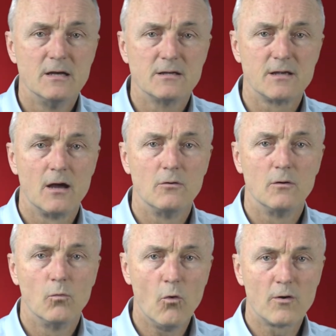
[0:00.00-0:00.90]
So
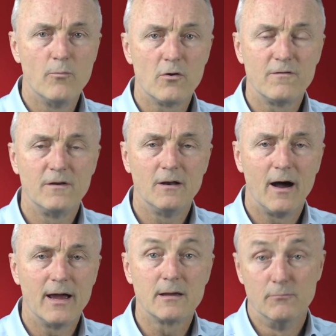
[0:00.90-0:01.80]
walk more if you
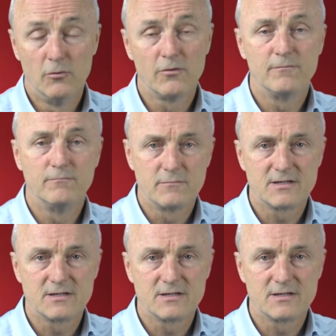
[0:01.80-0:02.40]
like, more than